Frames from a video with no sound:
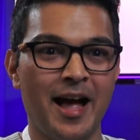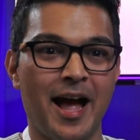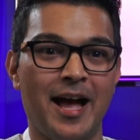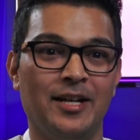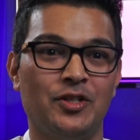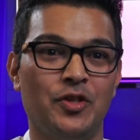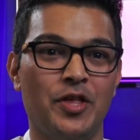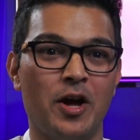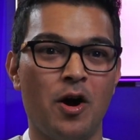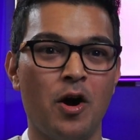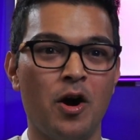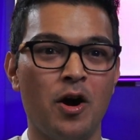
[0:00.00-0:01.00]
and
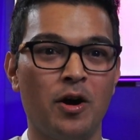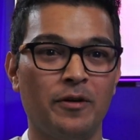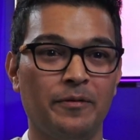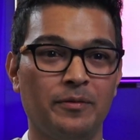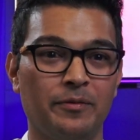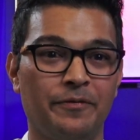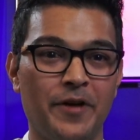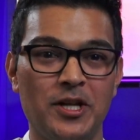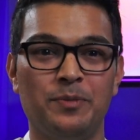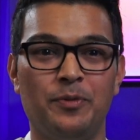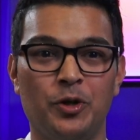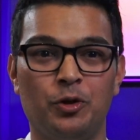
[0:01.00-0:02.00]
there are Facebook